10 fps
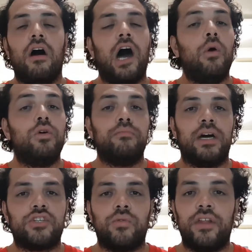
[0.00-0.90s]
I would
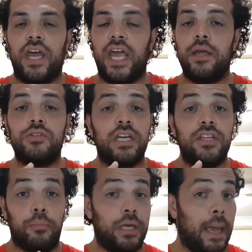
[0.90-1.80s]
much rather aim to
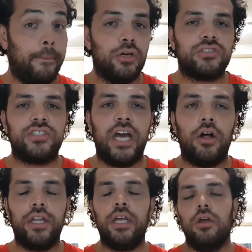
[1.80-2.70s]
either be a
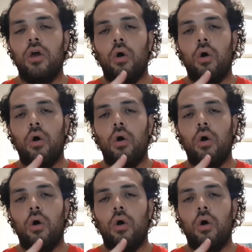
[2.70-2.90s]
personality